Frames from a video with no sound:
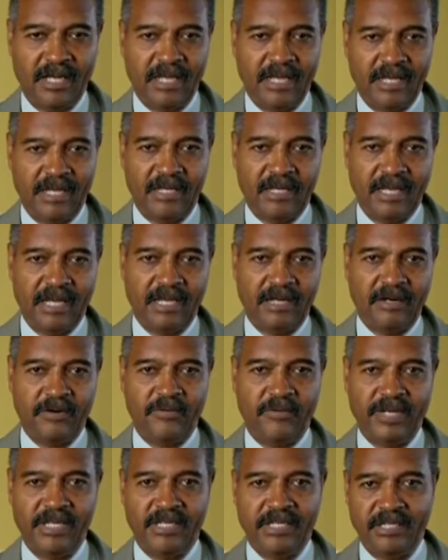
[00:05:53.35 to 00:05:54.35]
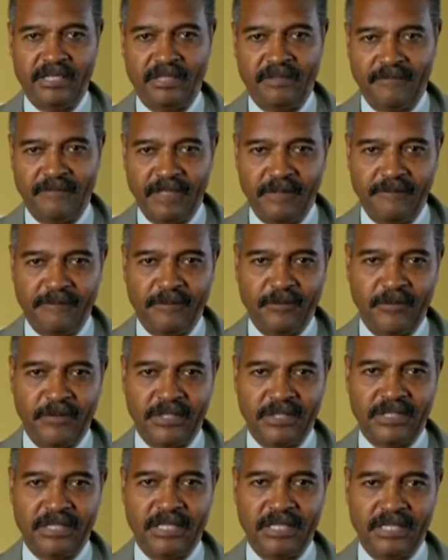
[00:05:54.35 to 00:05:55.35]
and had a great deal of
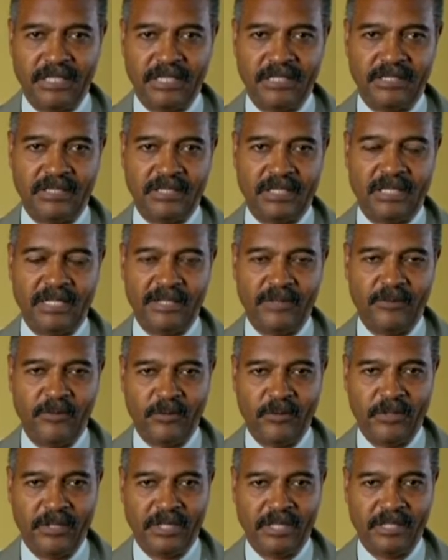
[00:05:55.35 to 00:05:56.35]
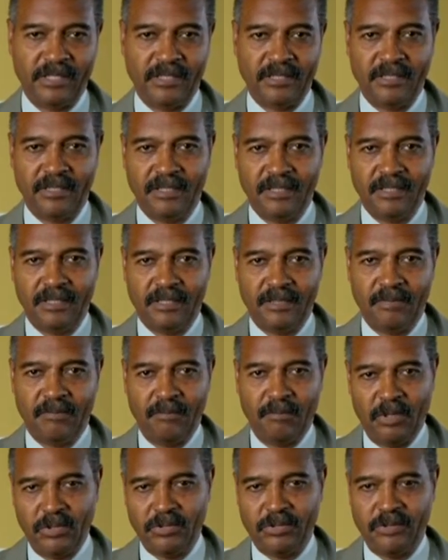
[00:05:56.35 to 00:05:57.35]
influence on his later work.
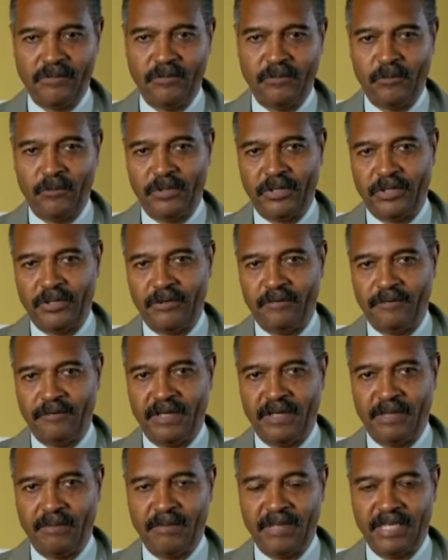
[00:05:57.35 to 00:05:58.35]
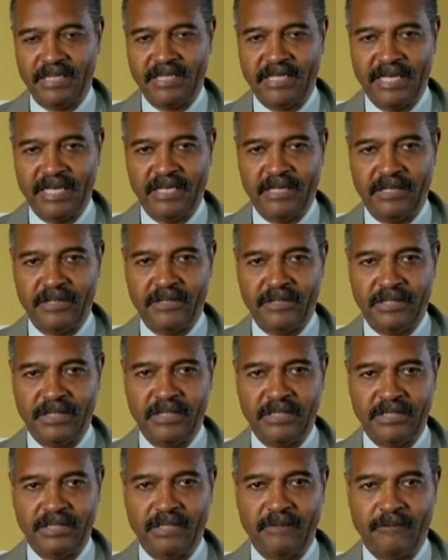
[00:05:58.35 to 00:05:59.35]
Most of the work you find by Tanner
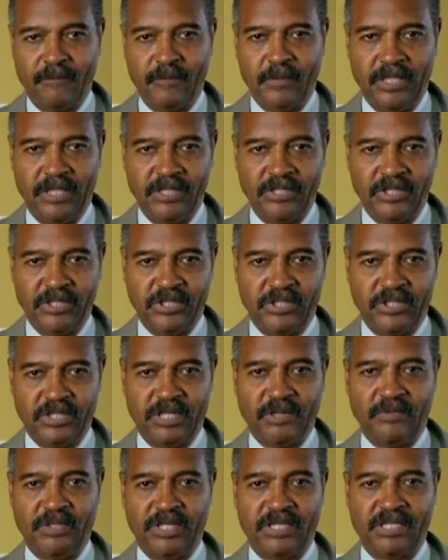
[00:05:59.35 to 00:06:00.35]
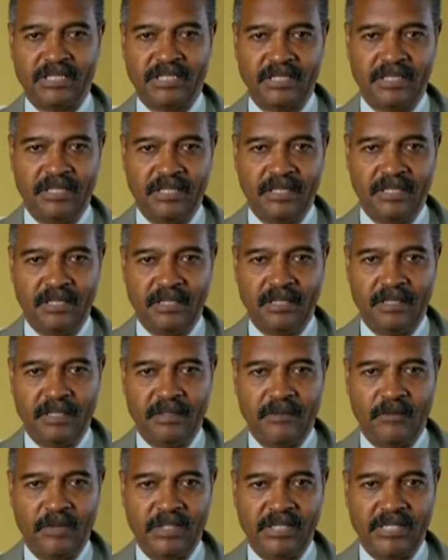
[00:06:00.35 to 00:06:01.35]
is of religious subjects.
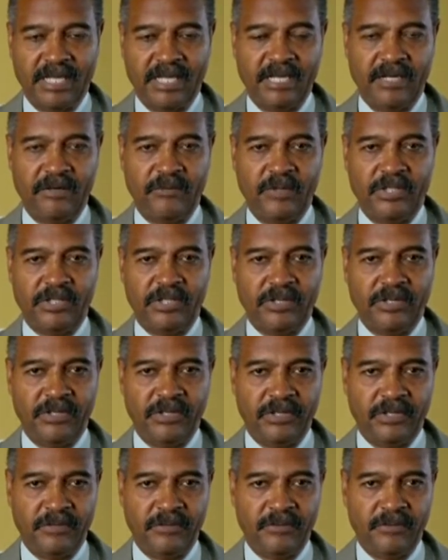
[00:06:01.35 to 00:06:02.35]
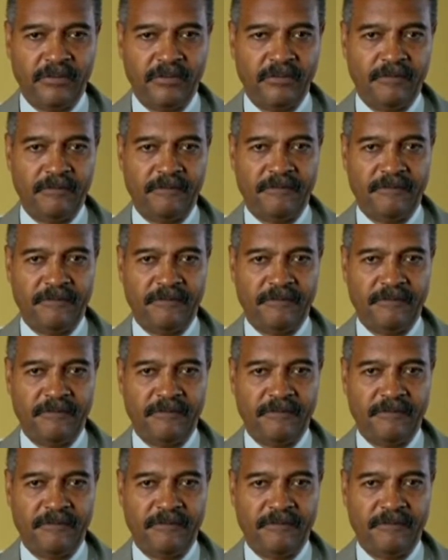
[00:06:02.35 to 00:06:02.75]
When Tanner returned to